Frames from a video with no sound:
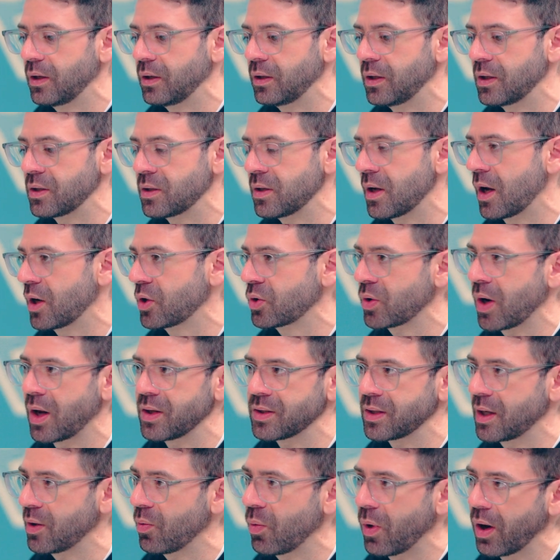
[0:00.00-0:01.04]
does not
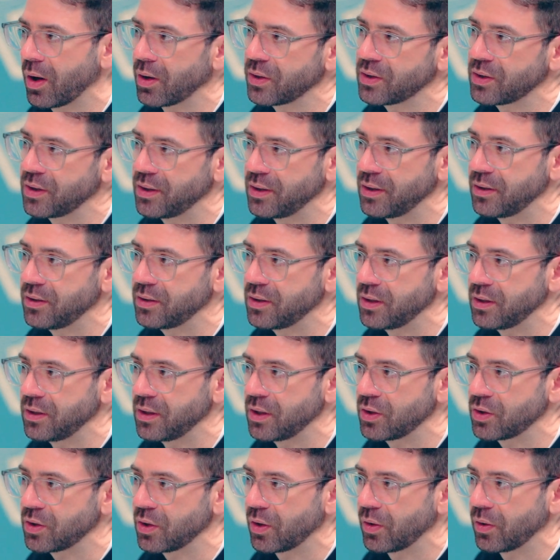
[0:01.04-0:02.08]
translate well to
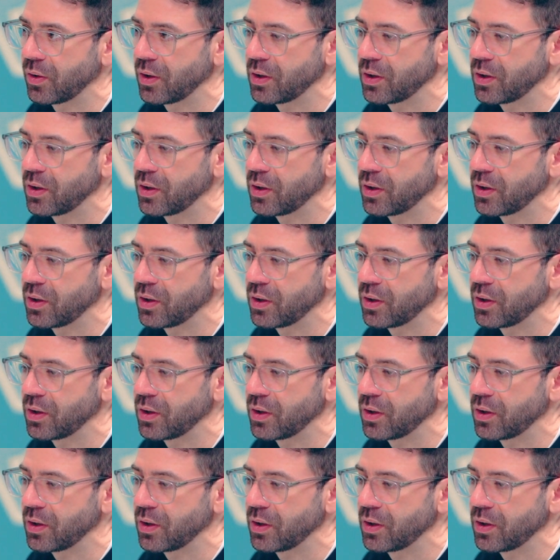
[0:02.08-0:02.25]
digital.